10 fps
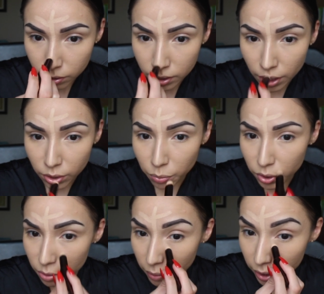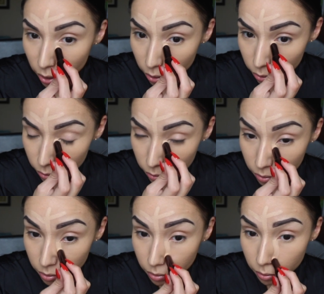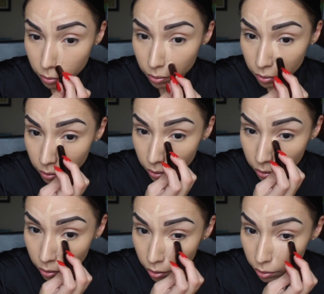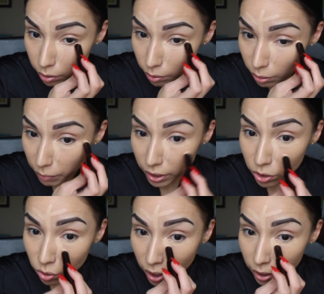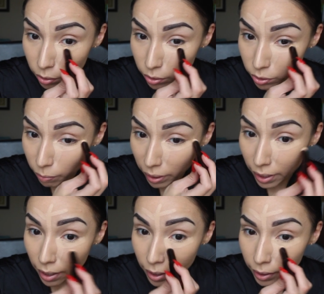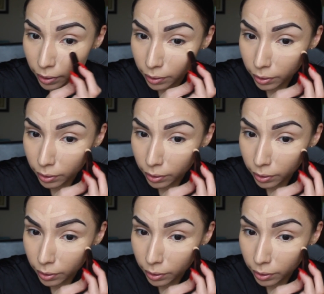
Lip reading: down the bridge of my nose. I'm gonna make a triangle under my eye.